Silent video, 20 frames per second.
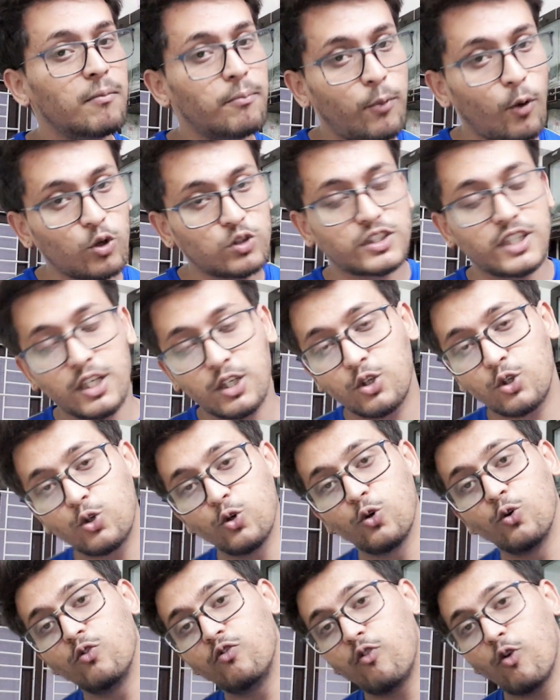posted
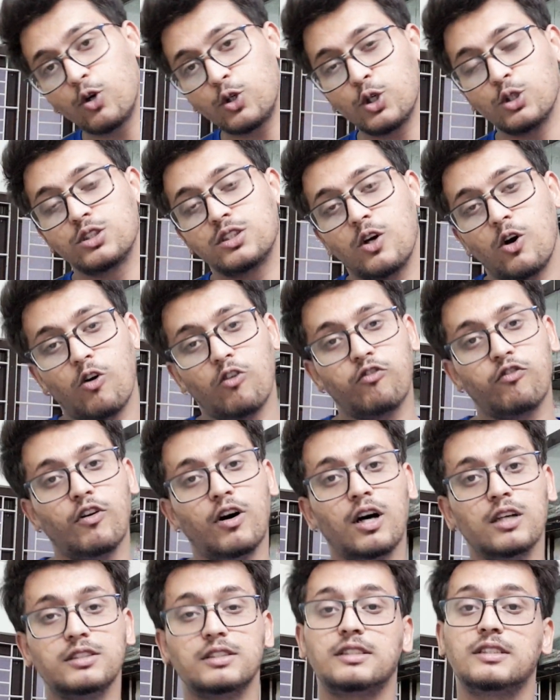two photos of
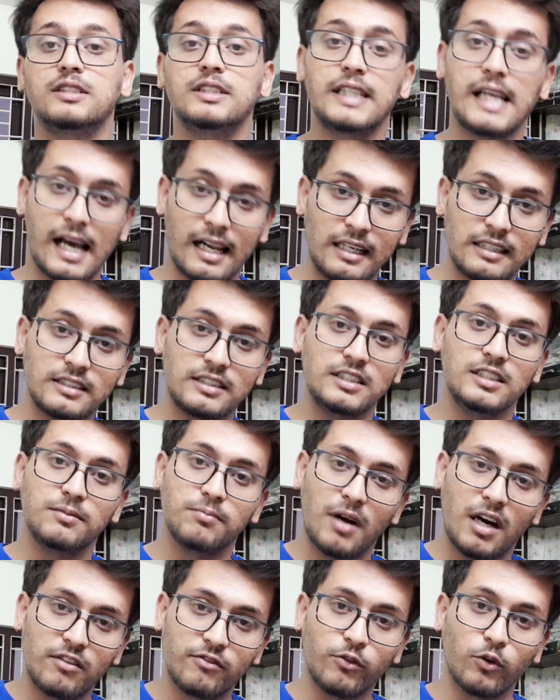a Galaxy
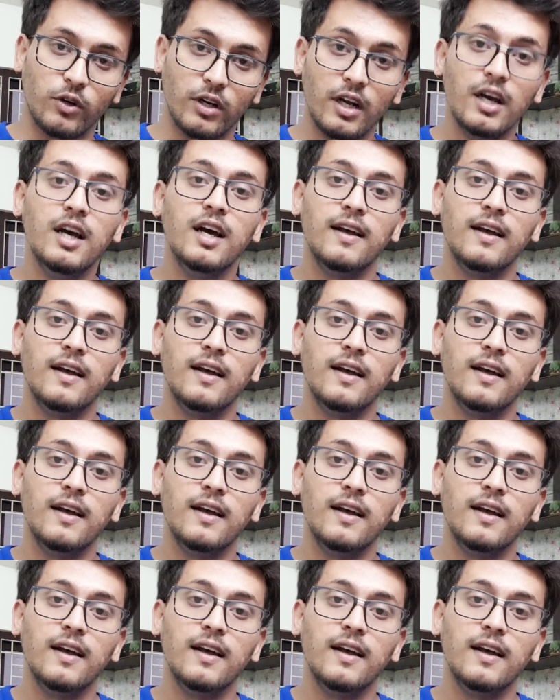smartphone.